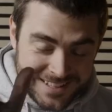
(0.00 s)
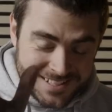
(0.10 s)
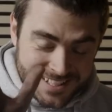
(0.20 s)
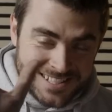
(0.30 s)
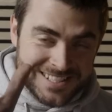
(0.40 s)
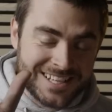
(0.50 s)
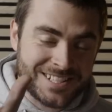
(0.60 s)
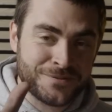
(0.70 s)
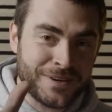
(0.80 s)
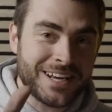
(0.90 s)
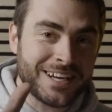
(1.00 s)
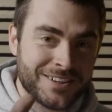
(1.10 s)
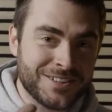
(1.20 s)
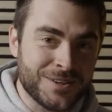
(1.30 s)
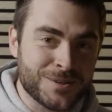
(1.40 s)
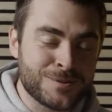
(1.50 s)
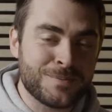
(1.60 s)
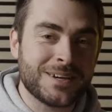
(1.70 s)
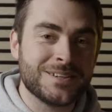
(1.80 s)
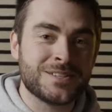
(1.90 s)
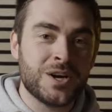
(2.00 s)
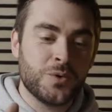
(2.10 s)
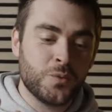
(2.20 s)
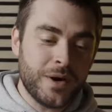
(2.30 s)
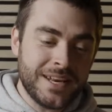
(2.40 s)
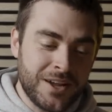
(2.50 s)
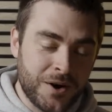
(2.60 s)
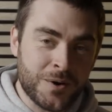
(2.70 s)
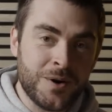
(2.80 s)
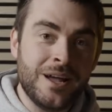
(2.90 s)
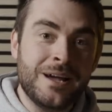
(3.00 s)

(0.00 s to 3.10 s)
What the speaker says: So this is actually really good news, because we know